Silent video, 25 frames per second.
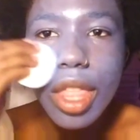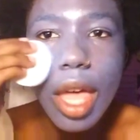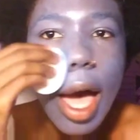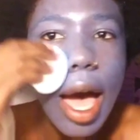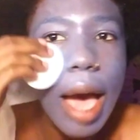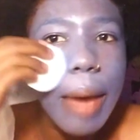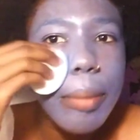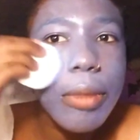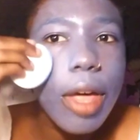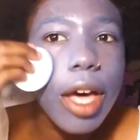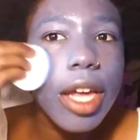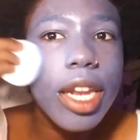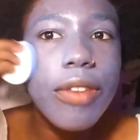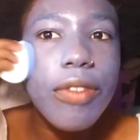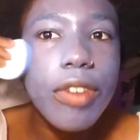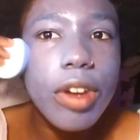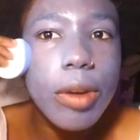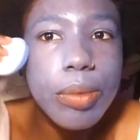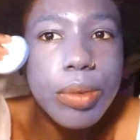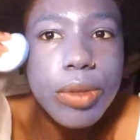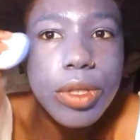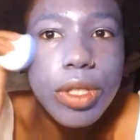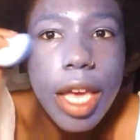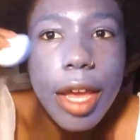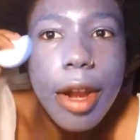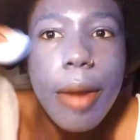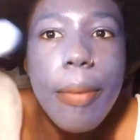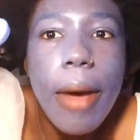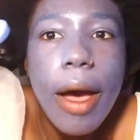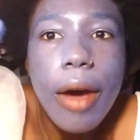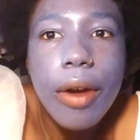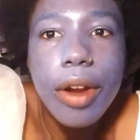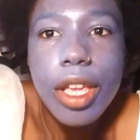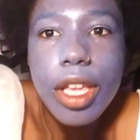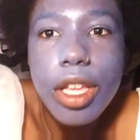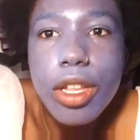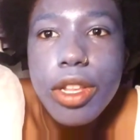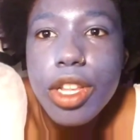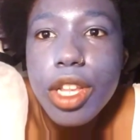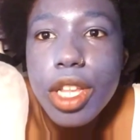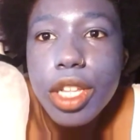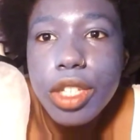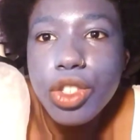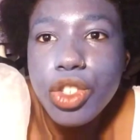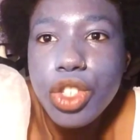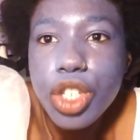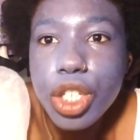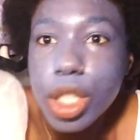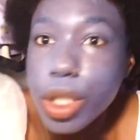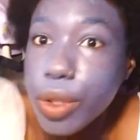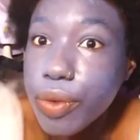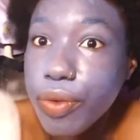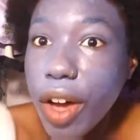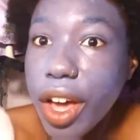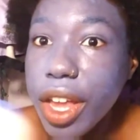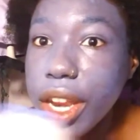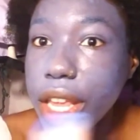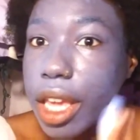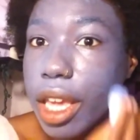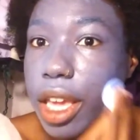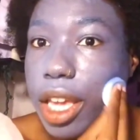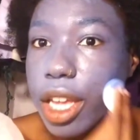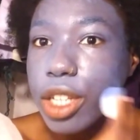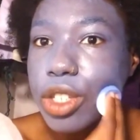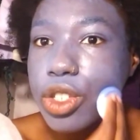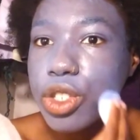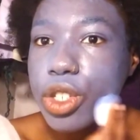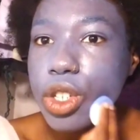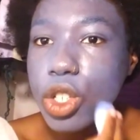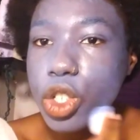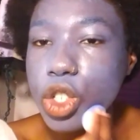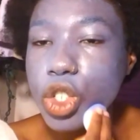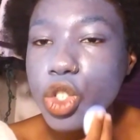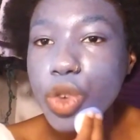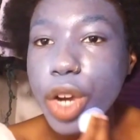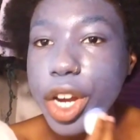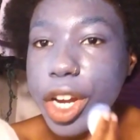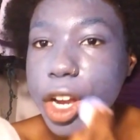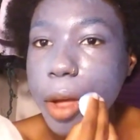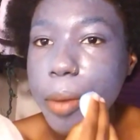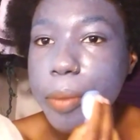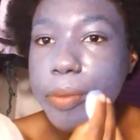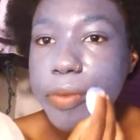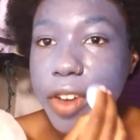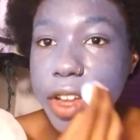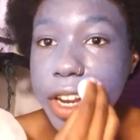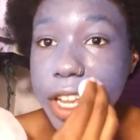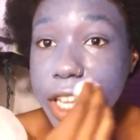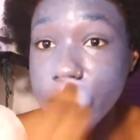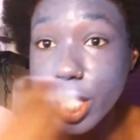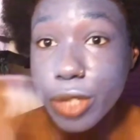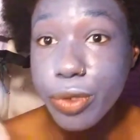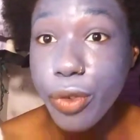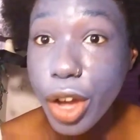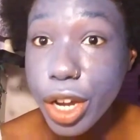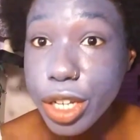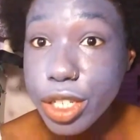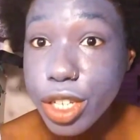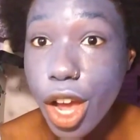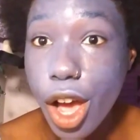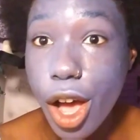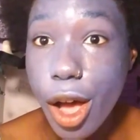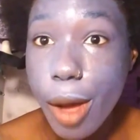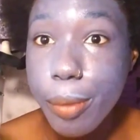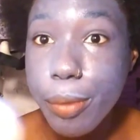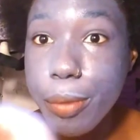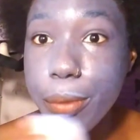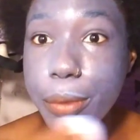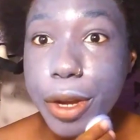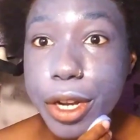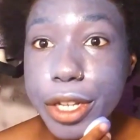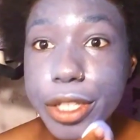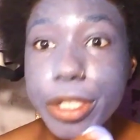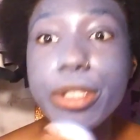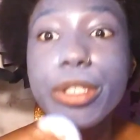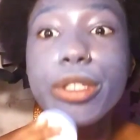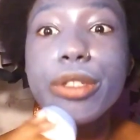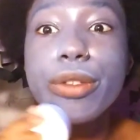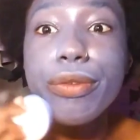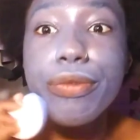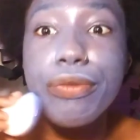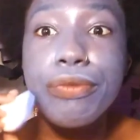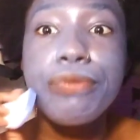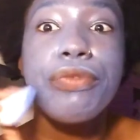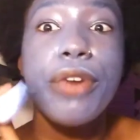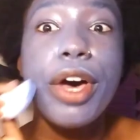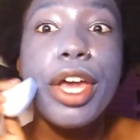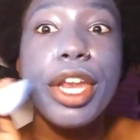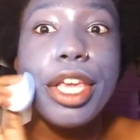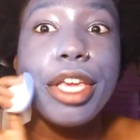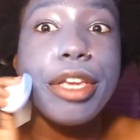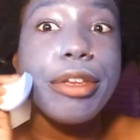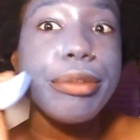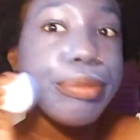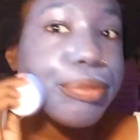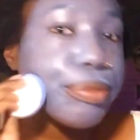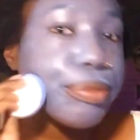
I'm not even upset about it. It's just funny. It's just straight up funny. It's fucked up, but it's funny.